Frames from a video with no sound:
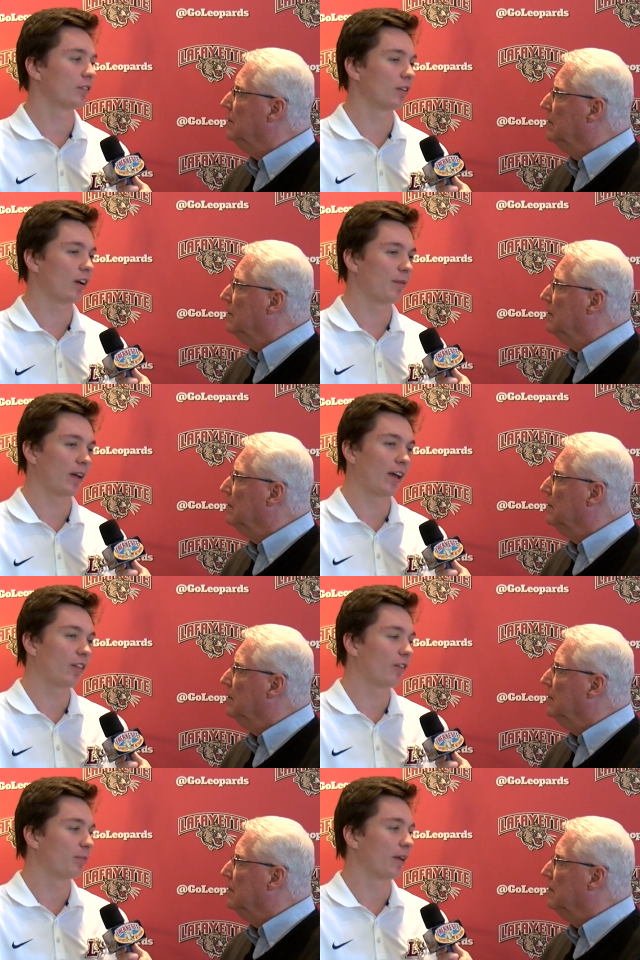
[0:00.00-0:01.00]
Speaker 1: So I mean, I
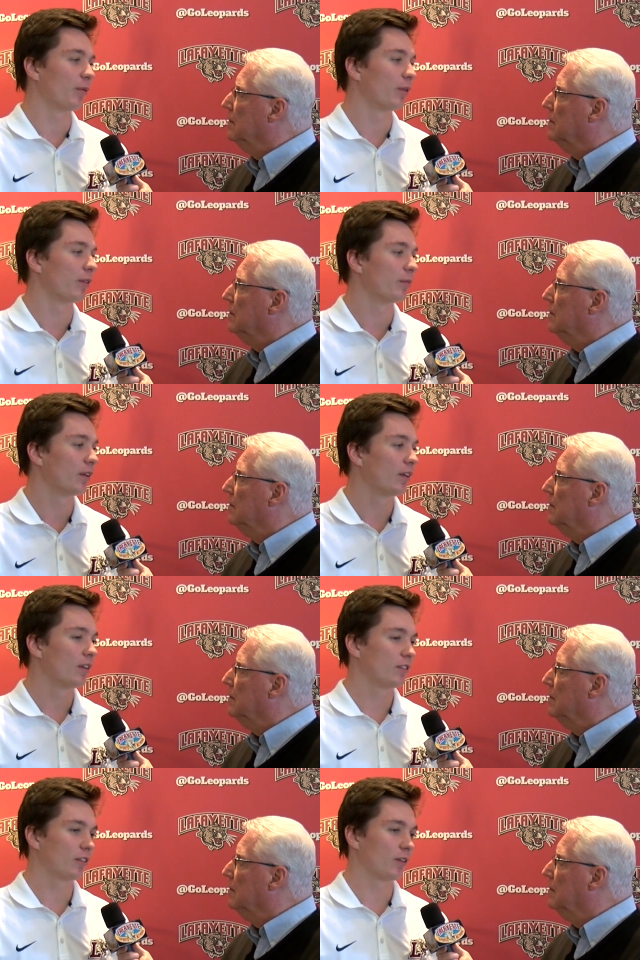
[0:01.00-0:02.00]
love playing with him.
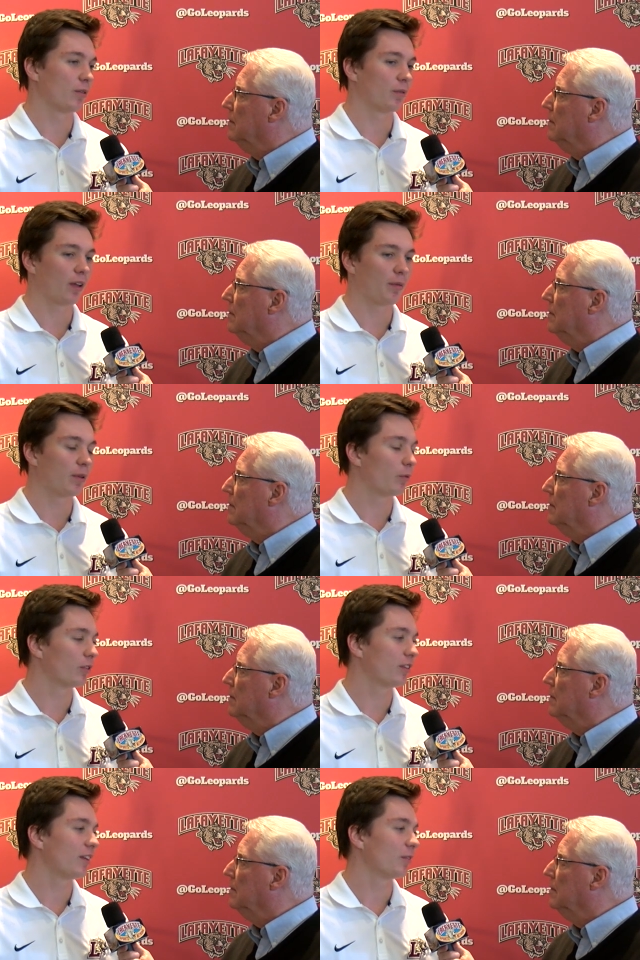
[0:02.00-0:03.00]
So I mean, we'll
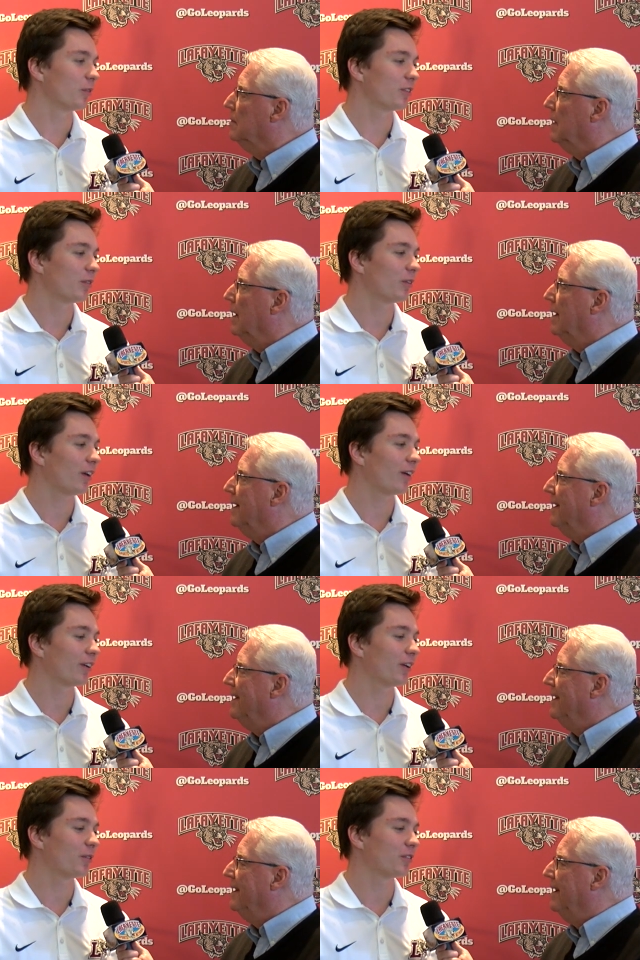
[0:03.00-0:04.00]
see. We'll see what, how it
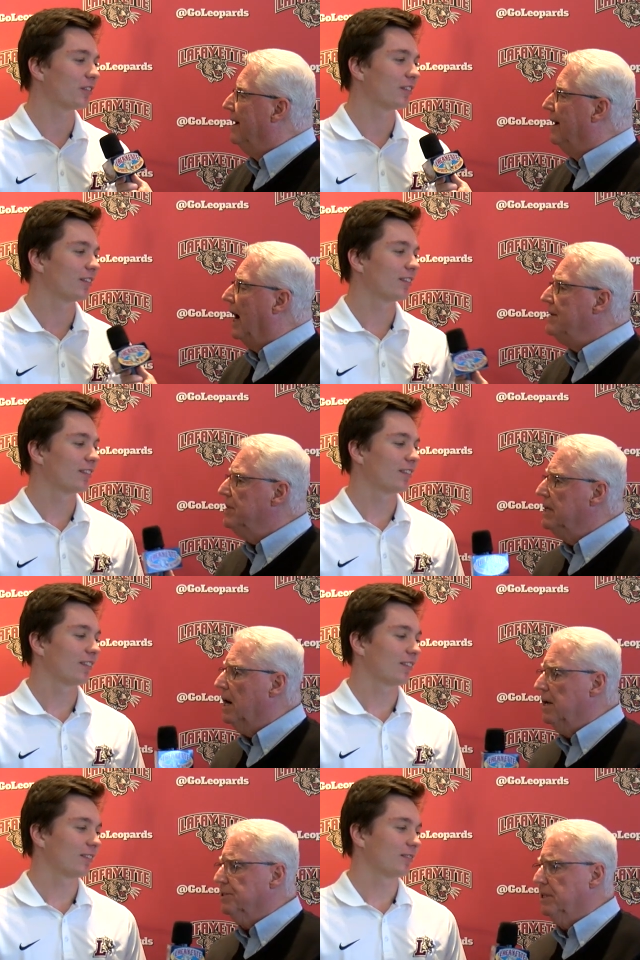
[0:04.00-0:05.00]
goes.
Speaker 2: I see
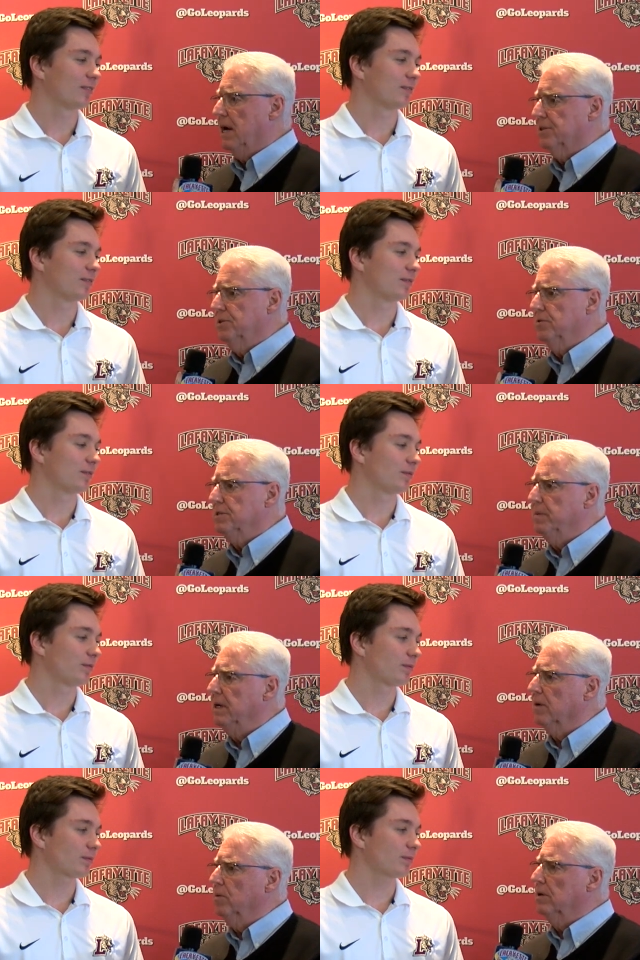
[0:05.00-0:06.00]
Kyle Stout too as
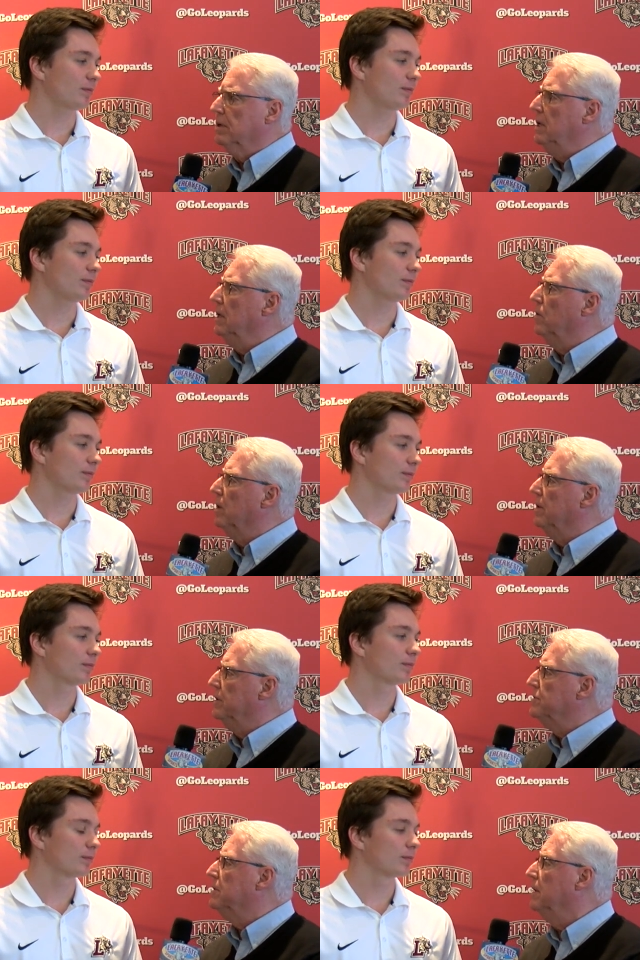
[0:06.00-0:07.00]
being a real key to whether
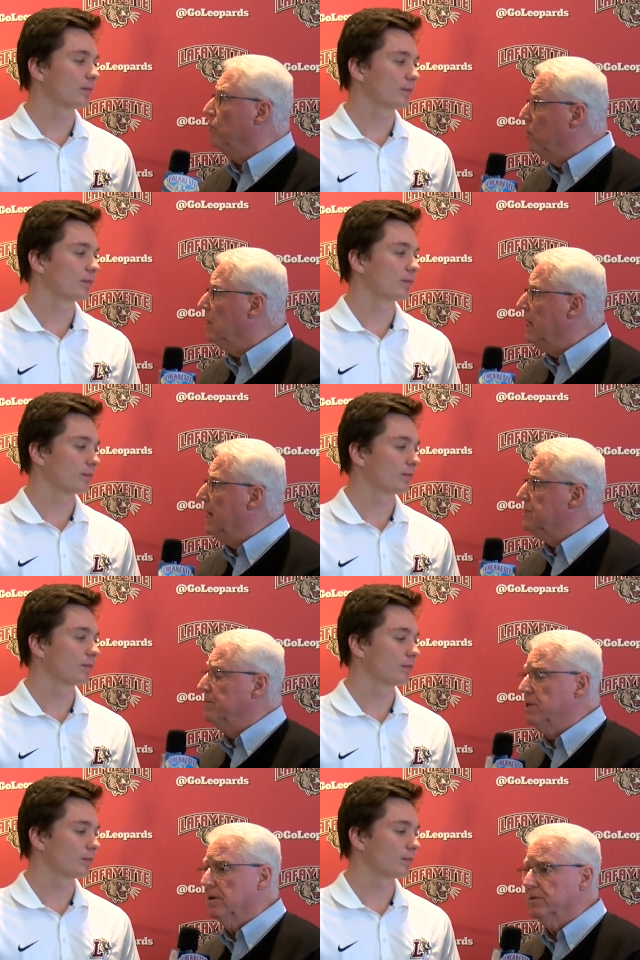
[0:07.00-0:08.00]
this team really has
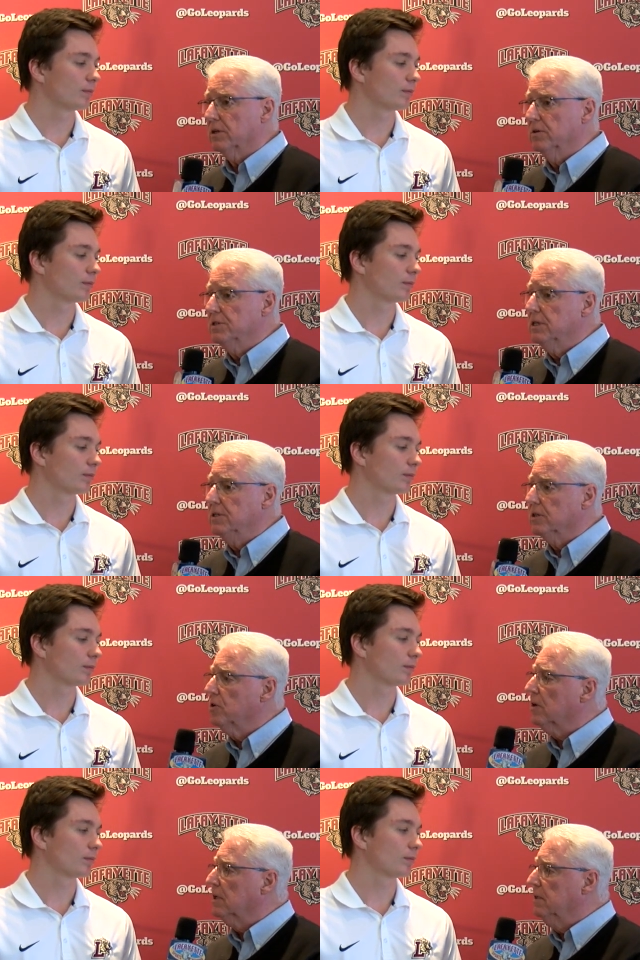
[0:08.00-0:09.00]
themselves a good season.
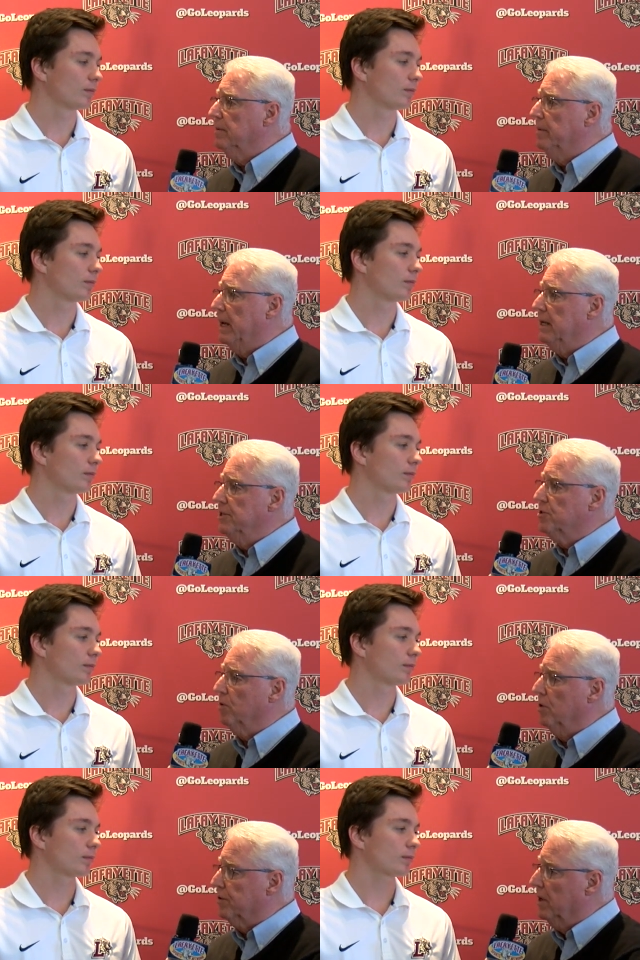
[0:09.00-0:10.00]
Talk a little bit about his
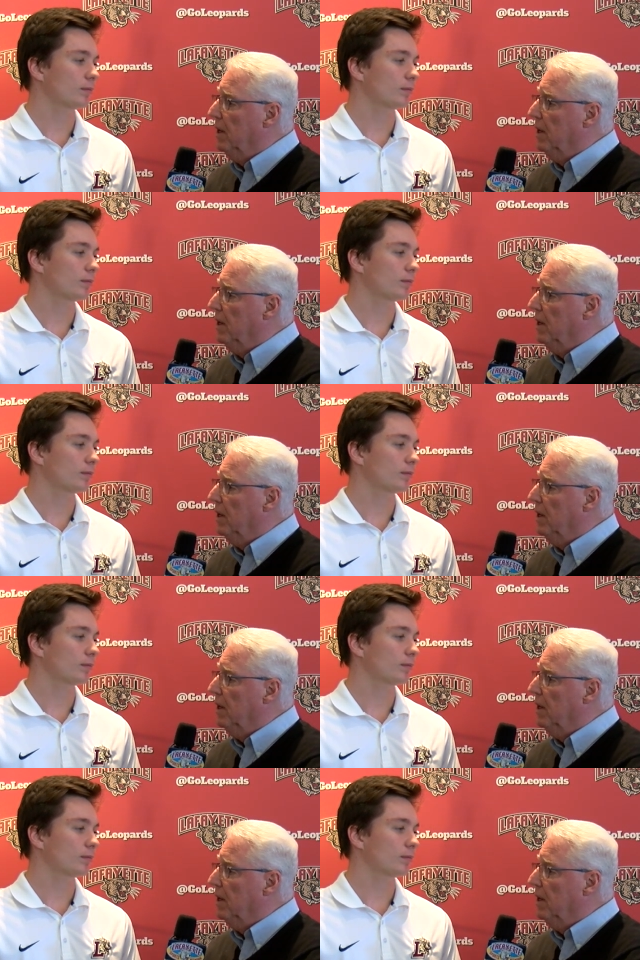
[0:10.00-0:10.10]
growth